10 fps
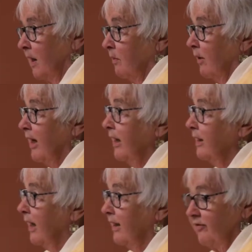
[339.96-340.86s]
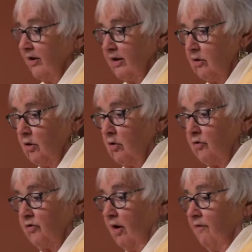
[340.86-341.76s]
recognizing
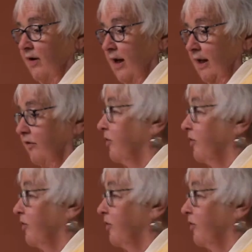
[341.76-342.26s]
those often against